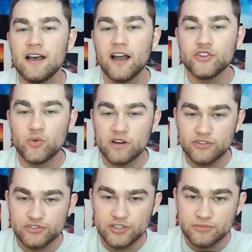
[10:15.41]
I do want to
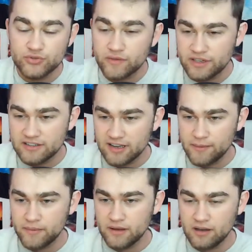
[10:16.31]
do some trivia
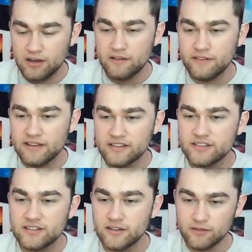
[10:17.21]
type
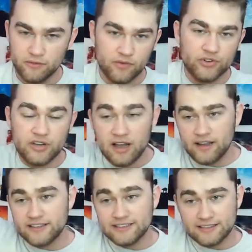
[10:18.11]
events for you
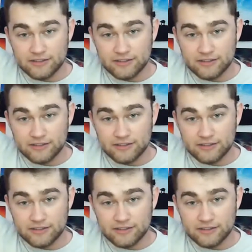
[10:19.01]
guys.